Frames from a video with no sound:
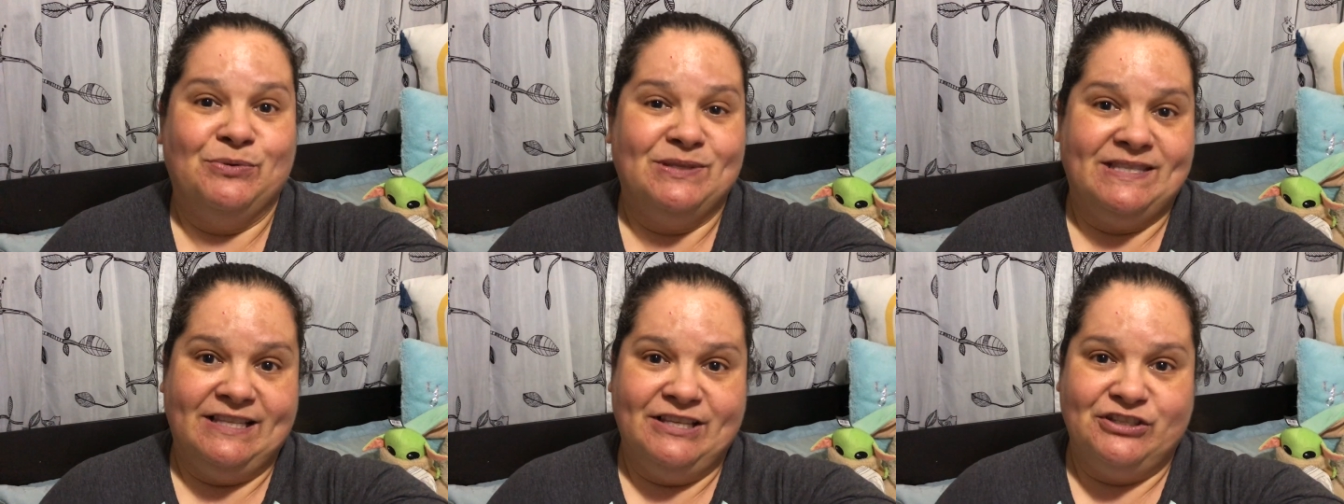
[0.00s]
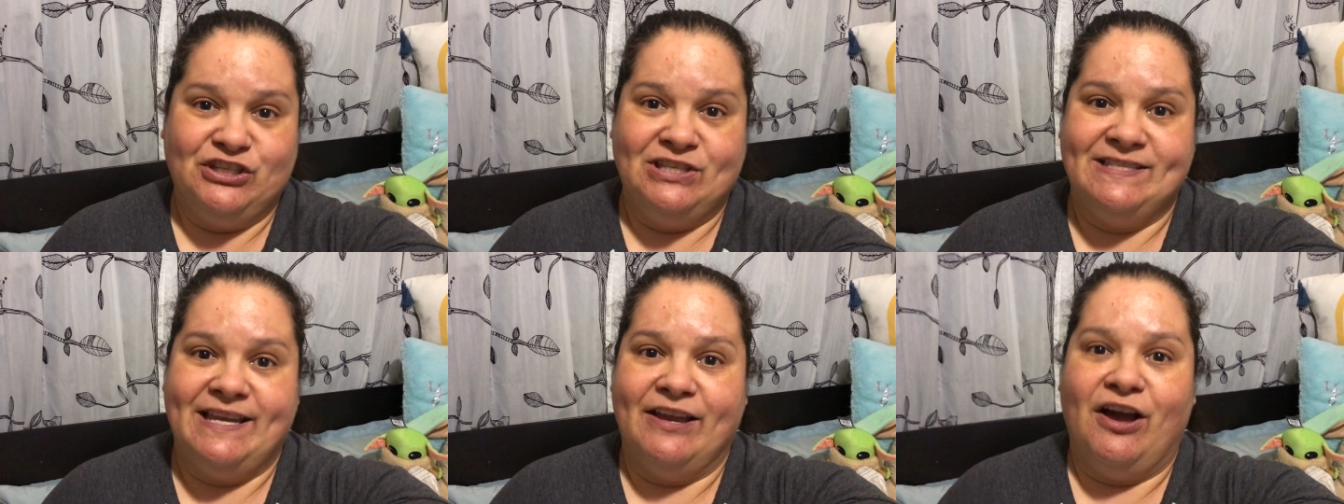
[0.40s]
was
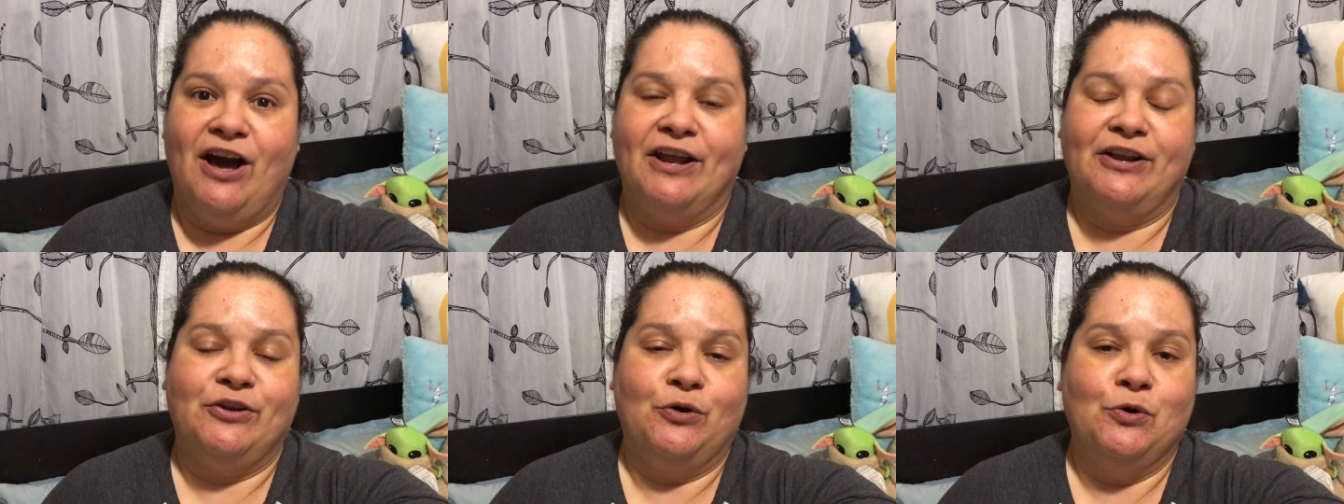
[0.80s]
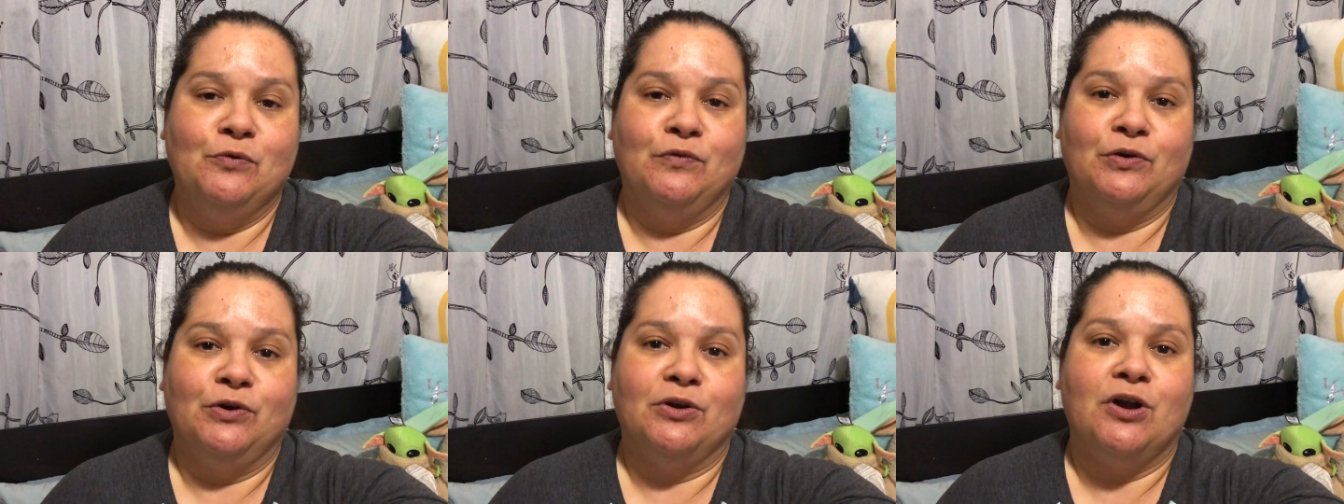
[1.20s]
delicious. I got it
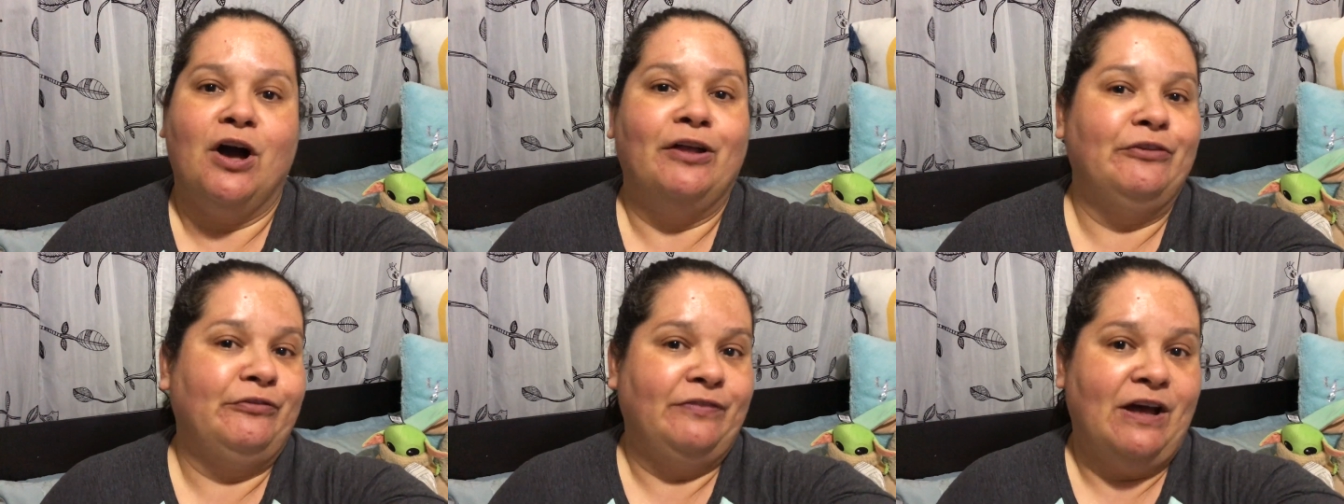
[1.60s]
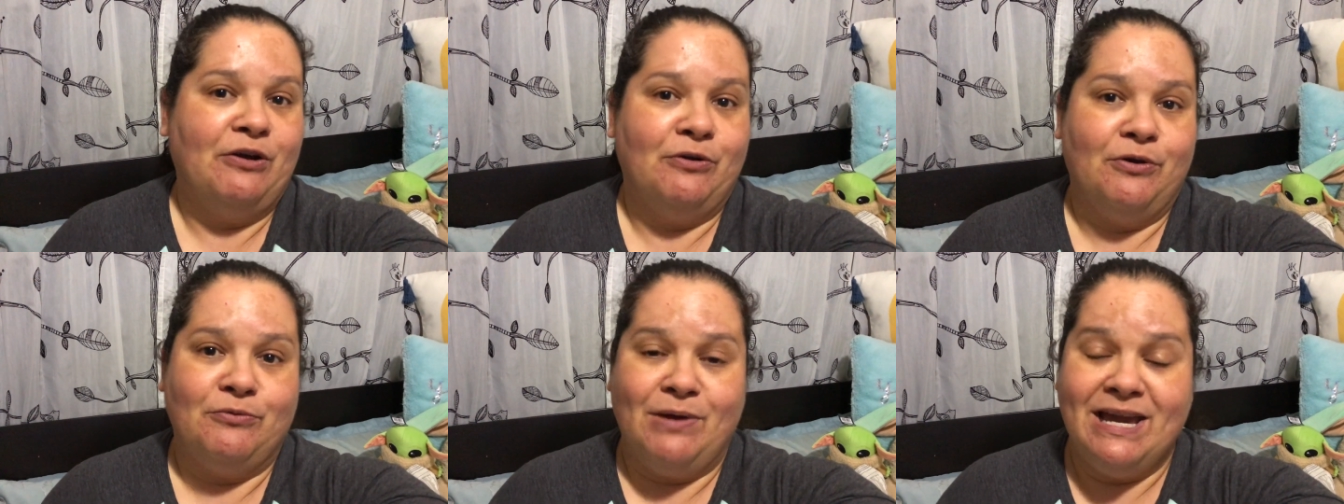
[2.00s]
over
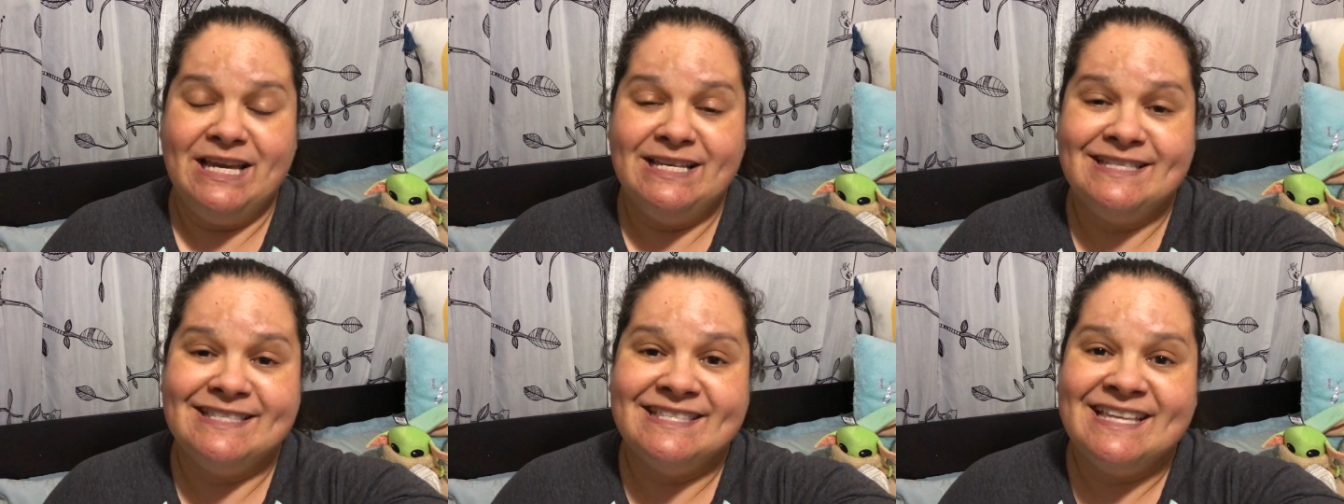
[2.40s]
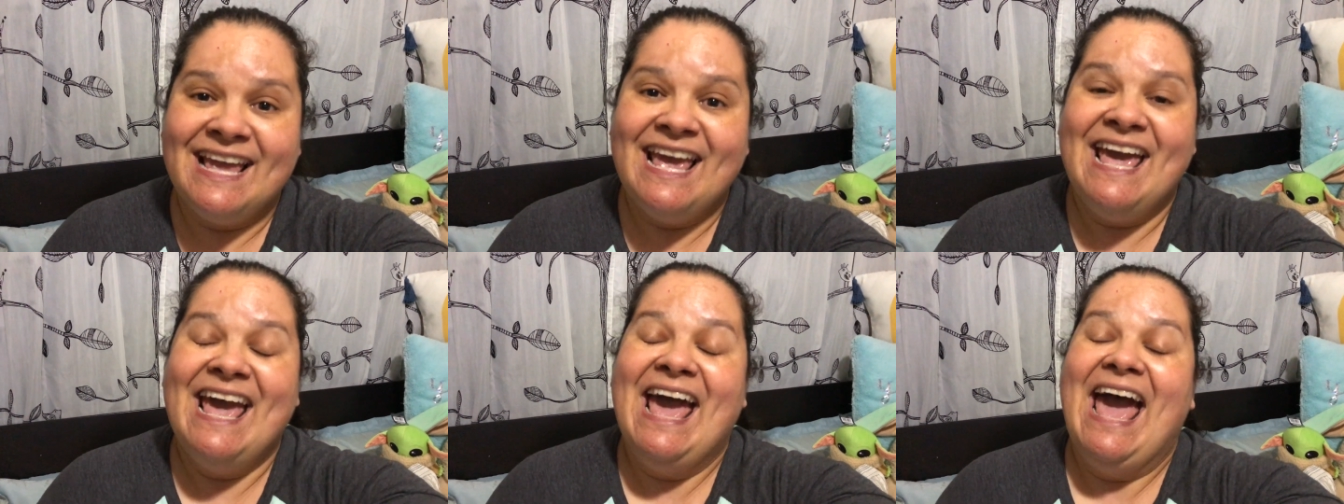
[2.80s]
cauliflower rice.
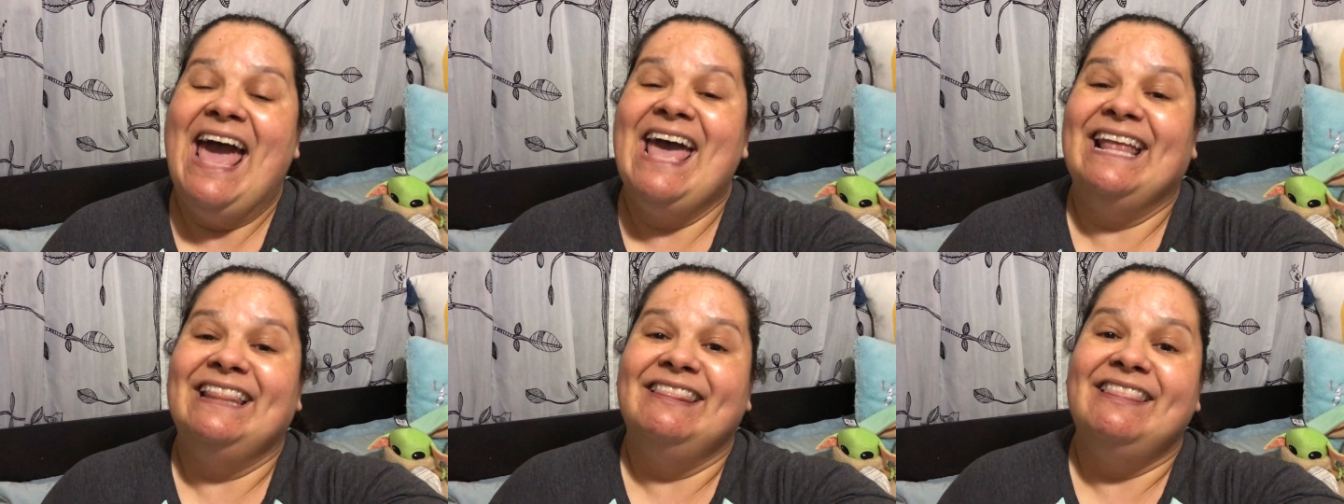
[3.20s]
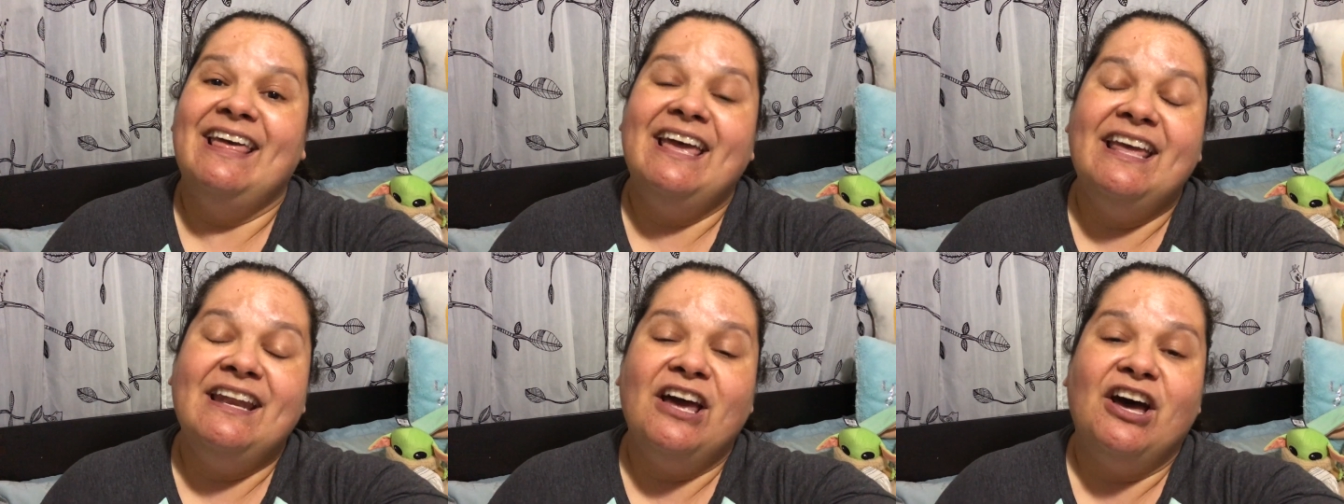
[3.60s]
And
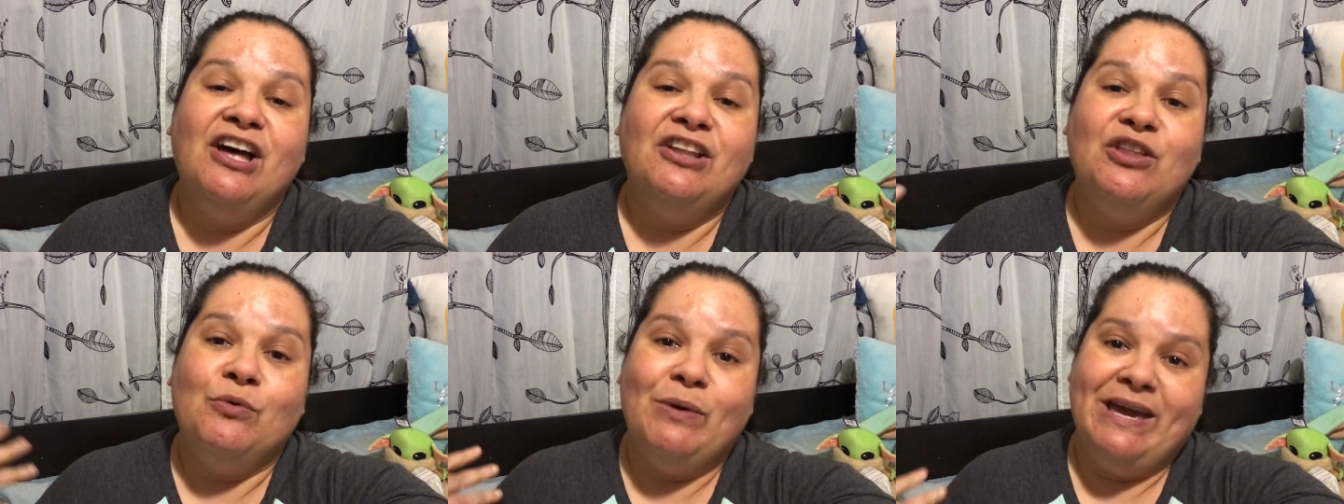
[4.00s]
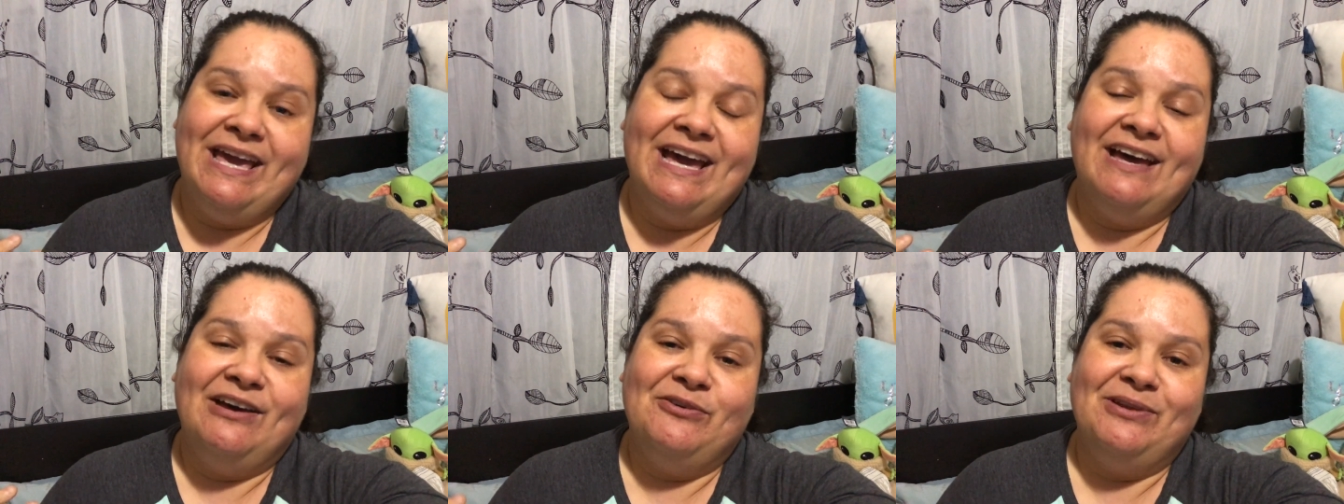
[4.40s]
then on the way
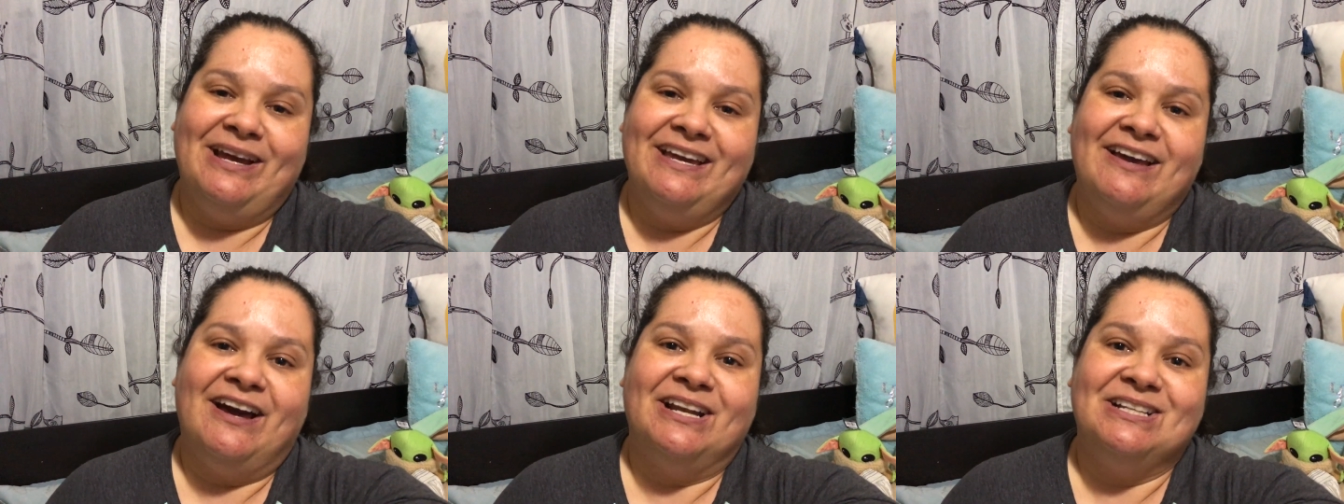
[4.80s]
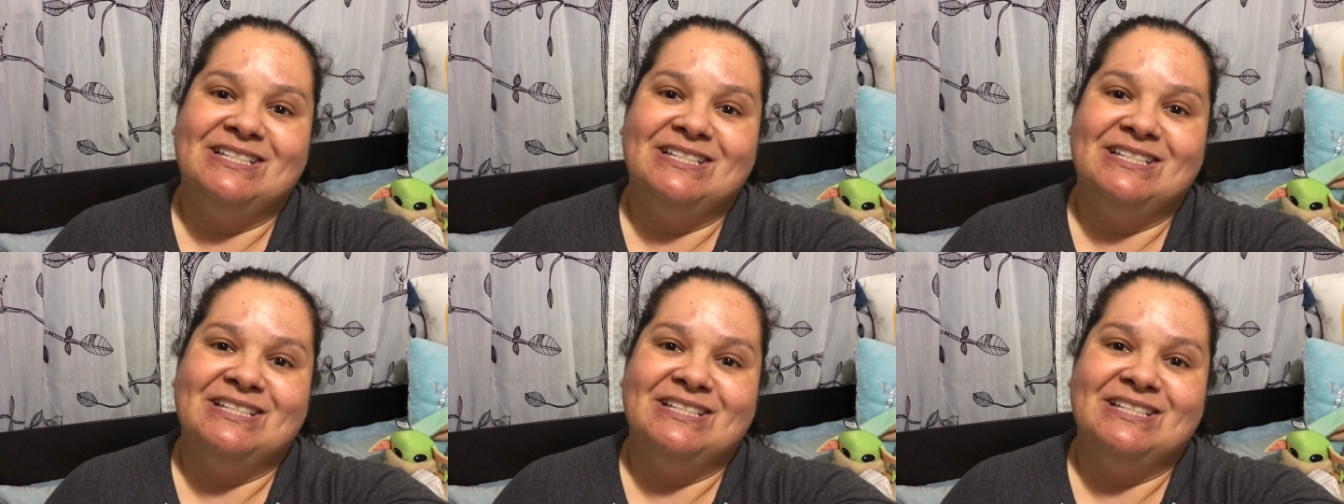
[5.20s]
out, I got a